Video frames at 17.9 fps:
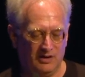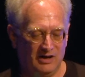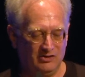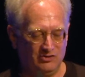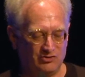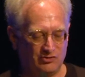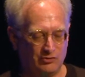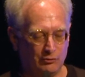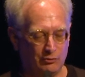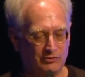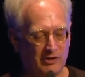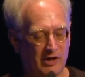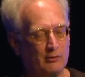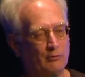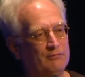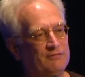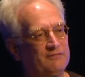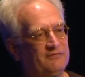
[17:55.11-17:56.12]
ensuring
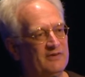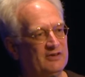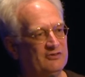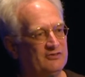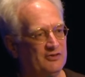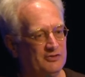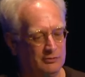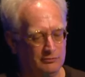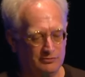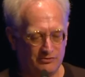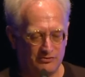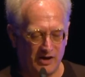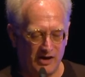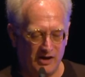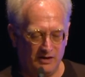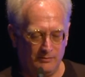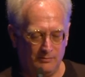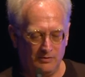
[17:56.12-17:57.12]
they all fit in the
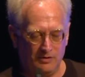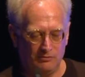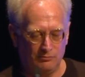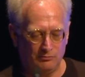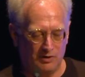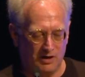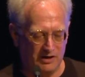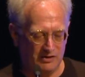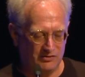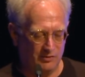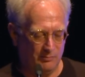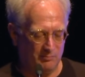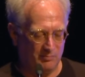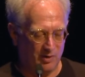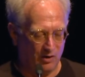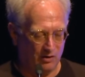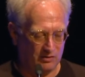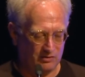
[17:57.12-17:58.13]
same right
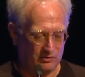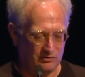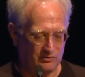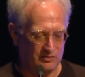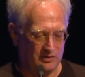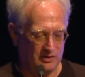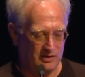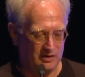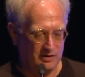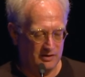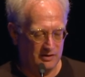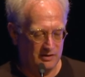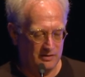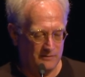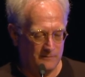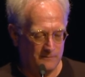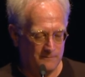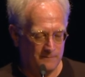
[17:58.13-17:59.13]
box.
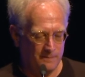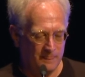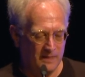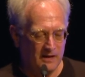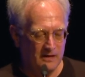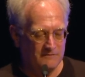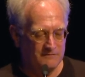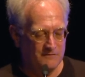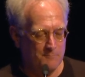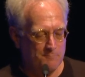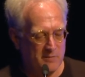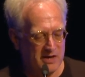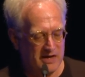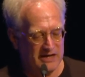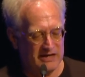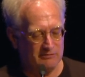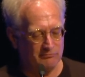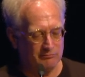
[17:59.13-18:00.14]
For
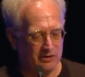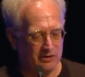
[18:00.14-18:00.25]
me,